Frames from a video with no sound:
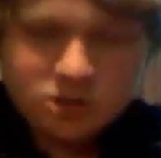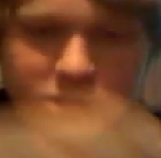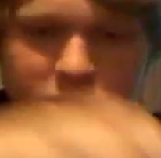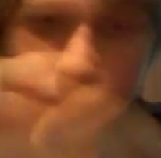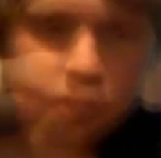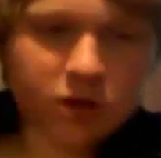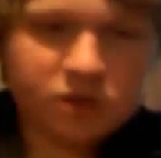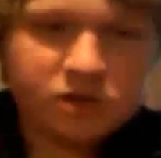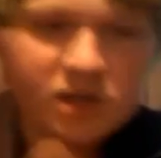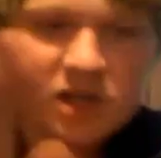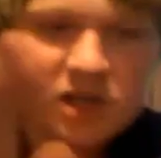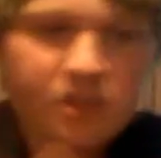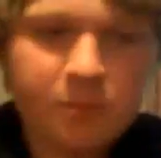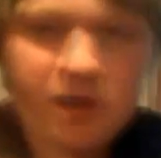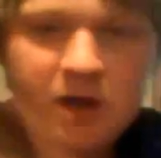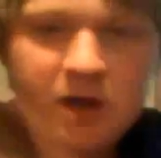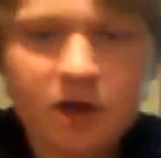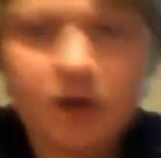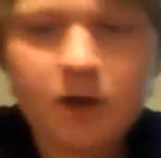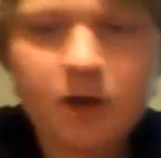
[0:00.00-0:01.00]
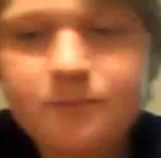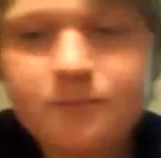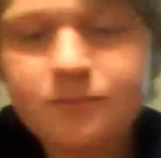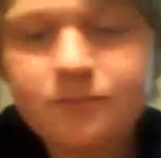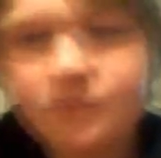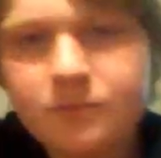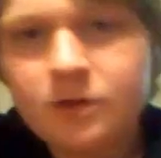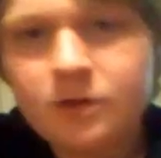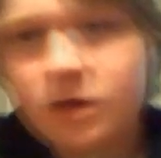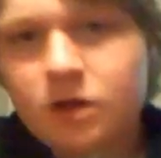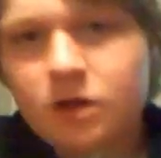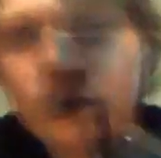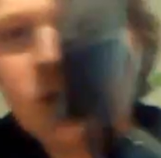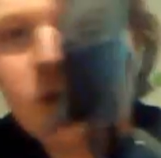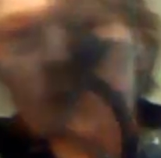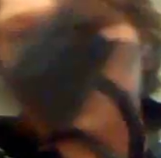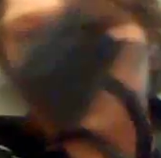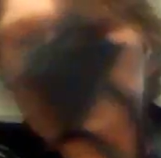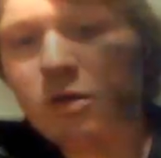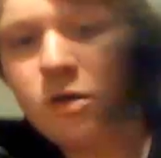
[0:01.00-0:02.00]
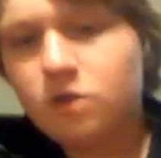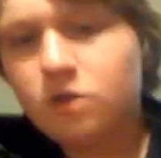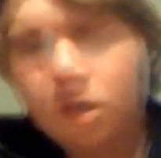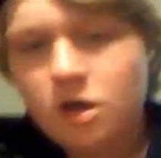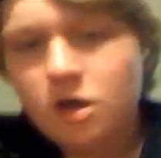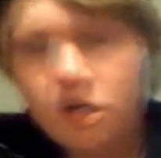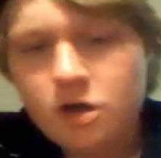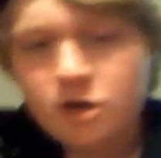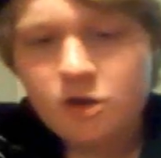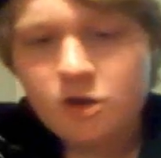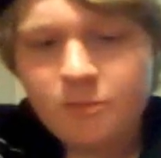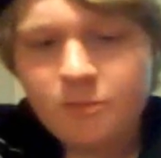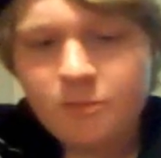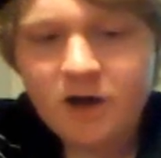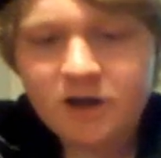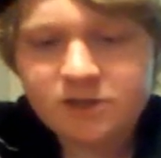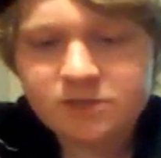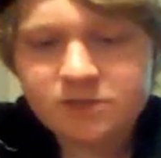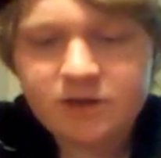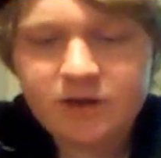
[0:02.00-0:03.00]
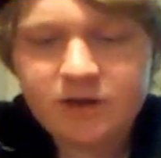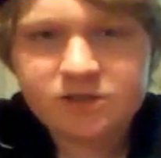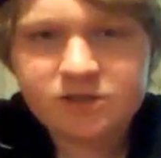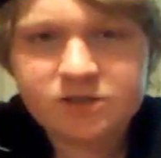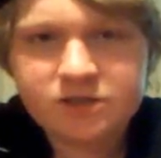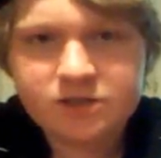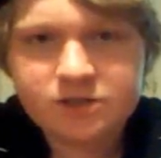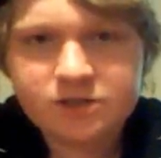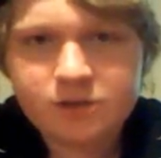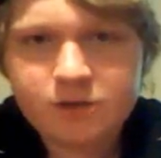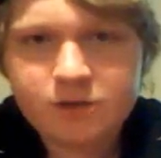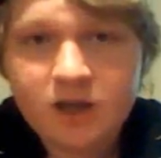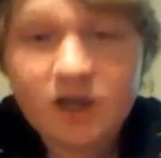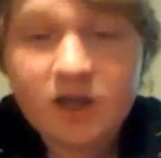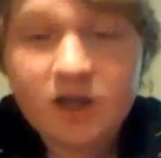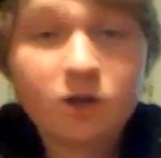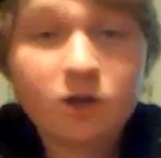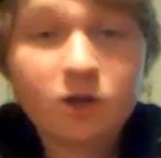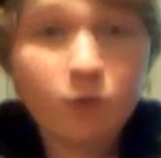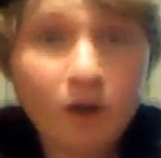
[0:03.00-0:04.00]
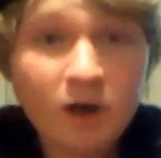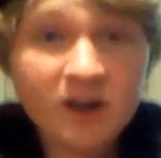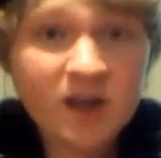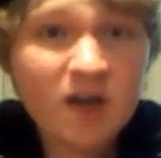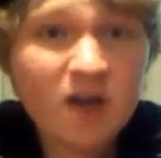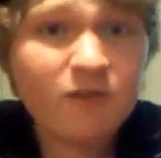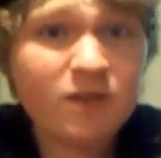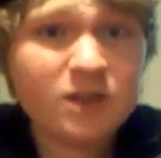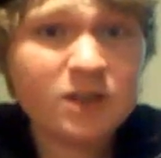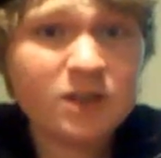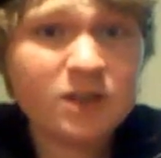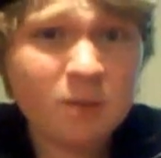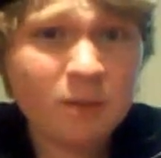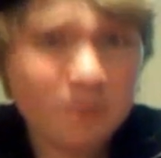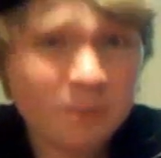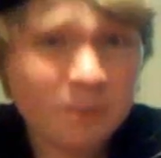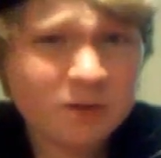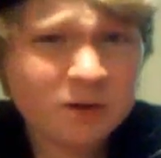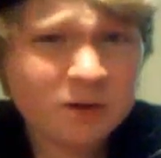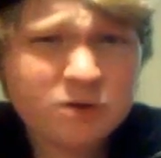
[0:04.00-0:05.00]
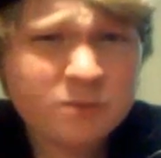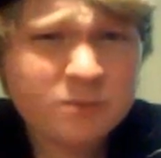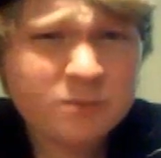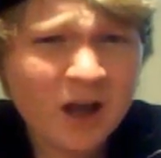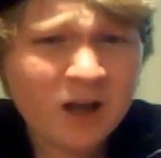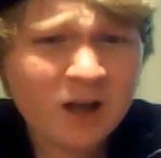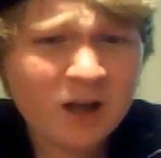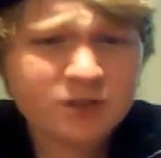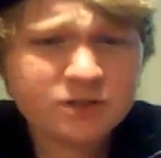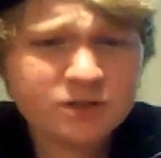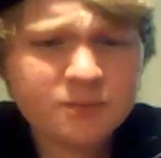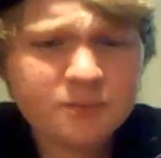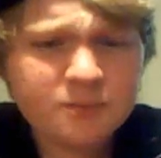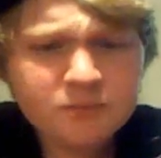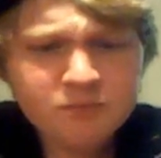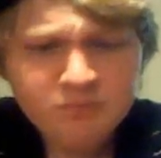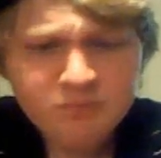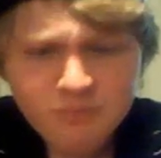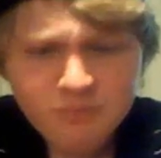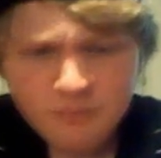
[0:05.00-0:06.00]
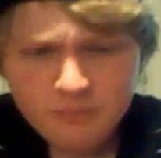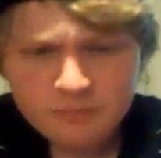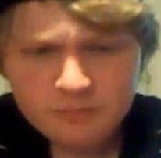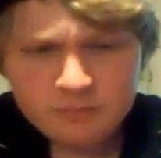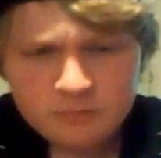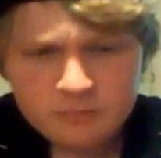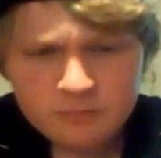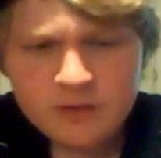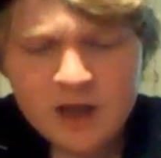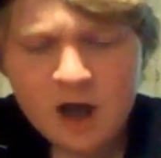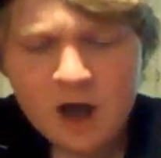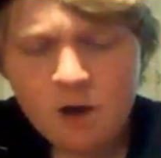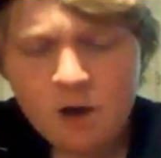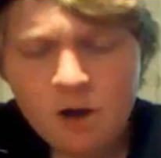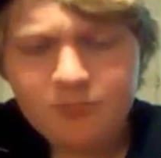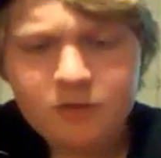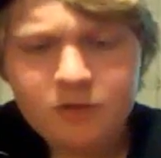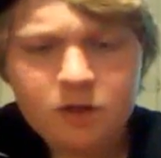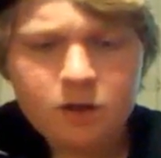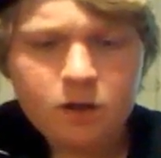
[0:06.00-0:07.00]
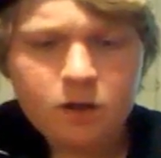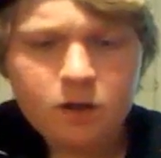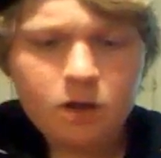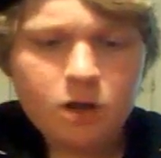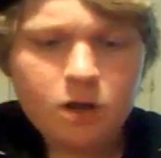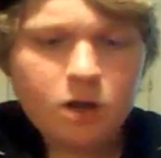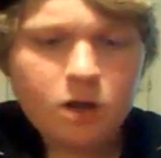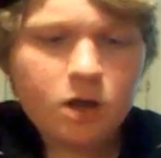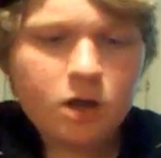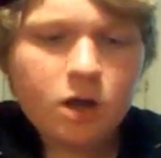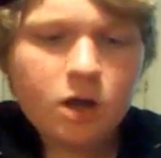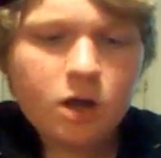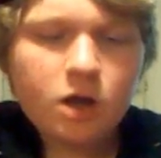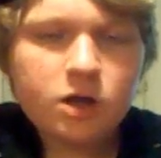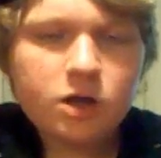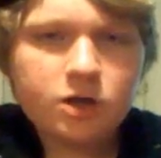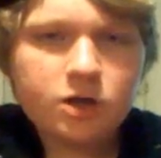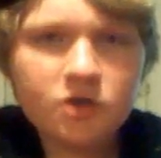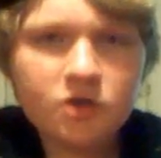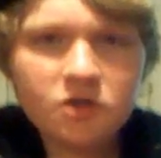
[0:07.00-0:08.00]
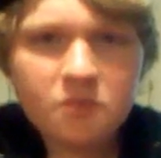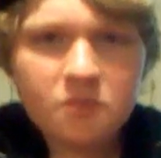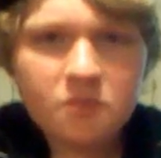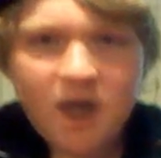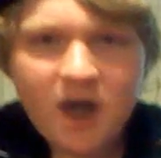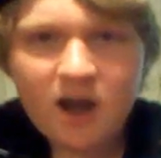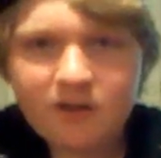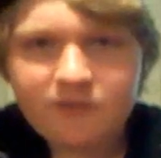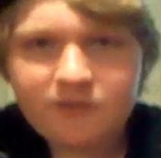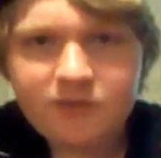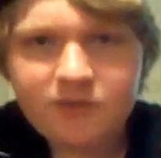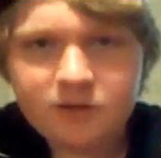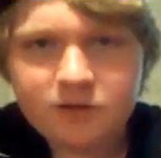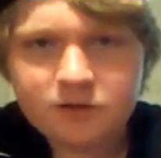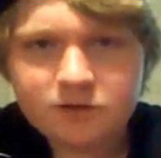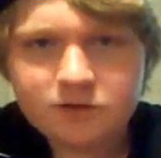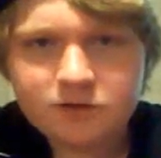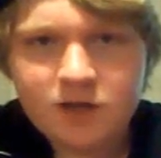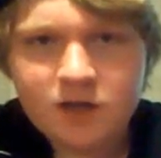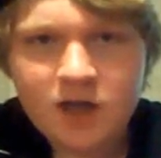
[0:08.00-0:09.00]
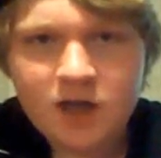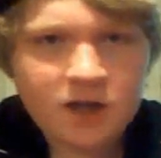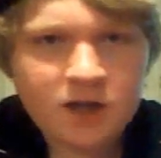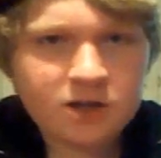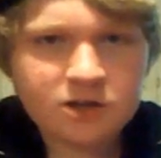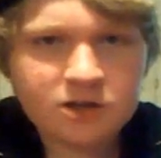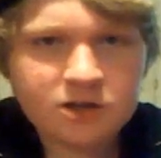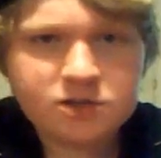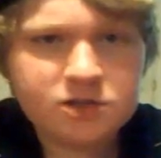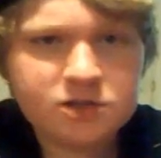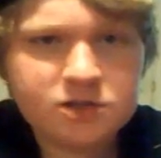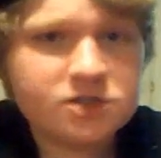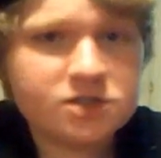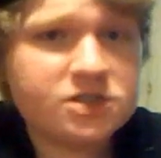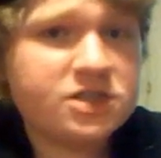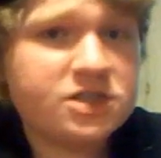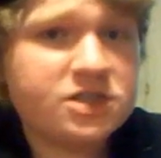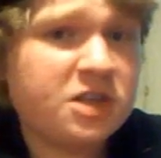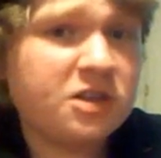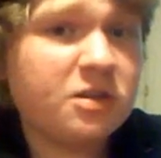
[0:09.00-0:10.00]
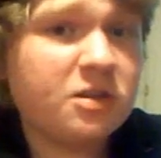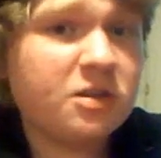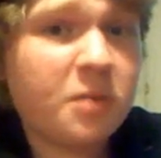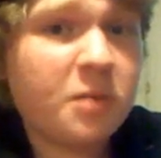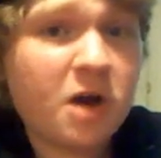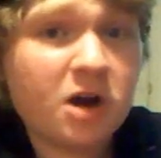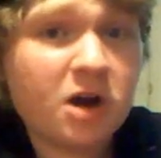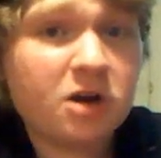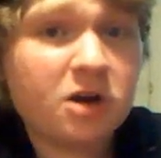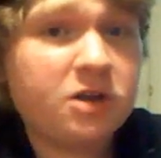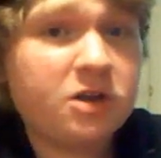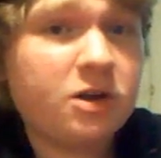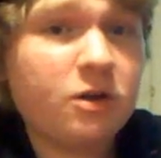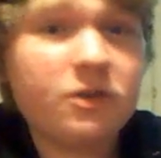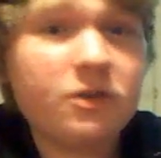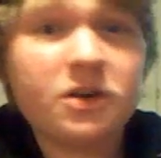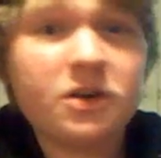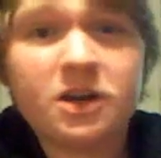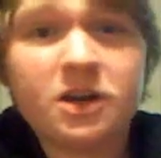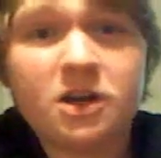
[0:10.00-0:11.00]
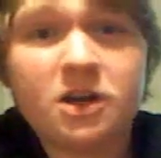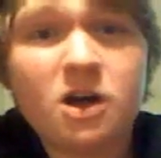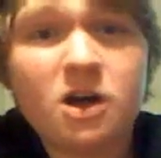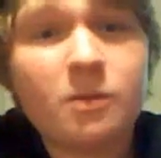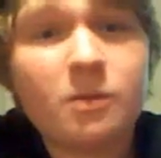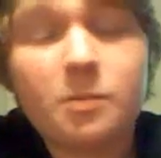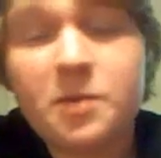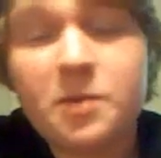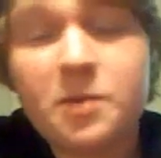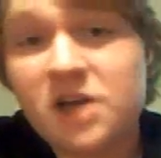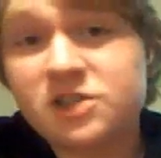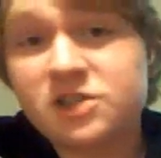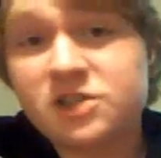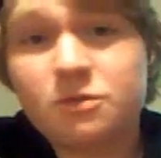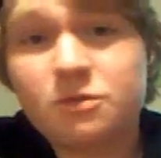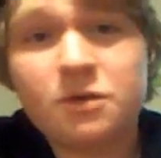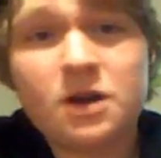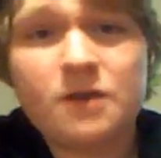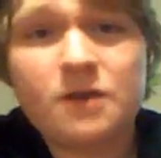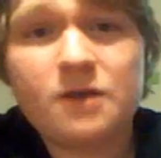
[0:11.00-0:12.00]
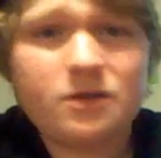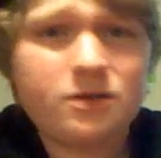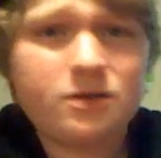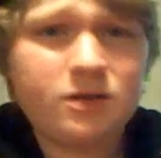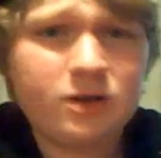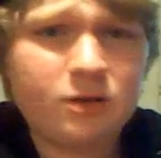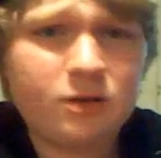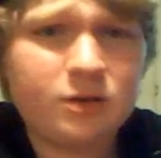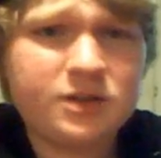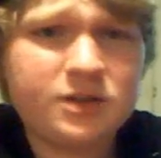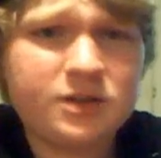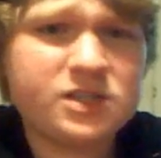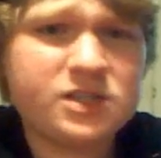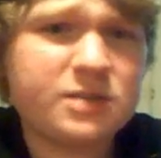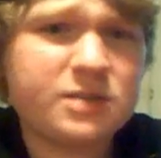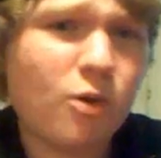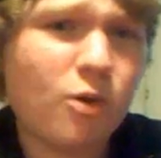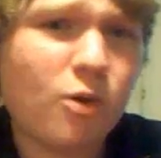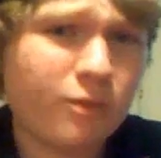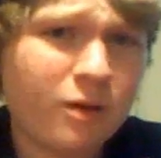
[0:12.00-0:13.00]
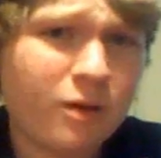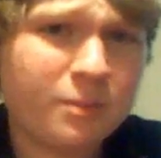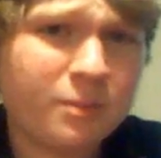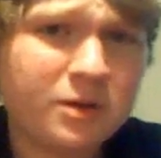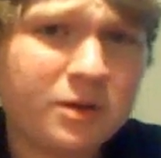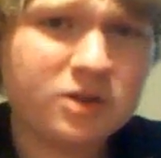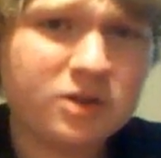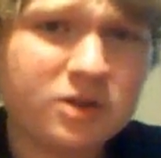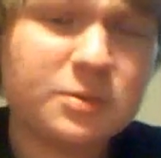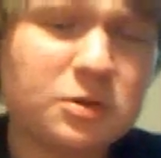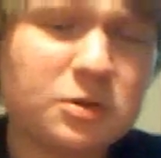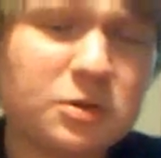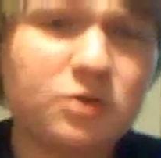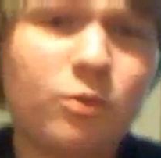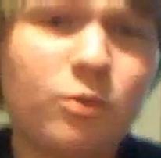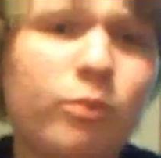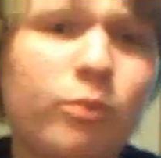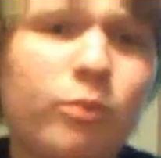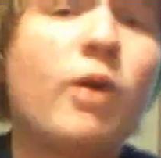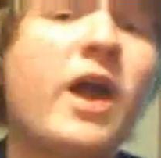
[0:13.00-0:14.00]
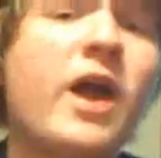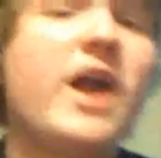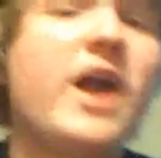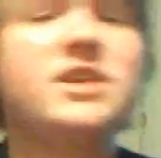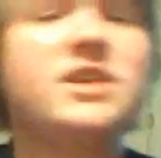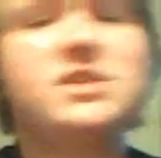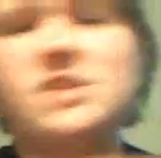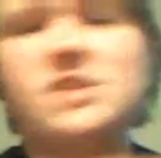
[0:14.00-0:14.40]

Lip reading: Close that back up. Your box magazine is ready. And quite heavy. It's probably about 2 pounds. Now, you're in the battlefield, and you're just sitting in the bunker. You know they're going to come or base or whatever. You know, it's a support weapon. You're supposed to waste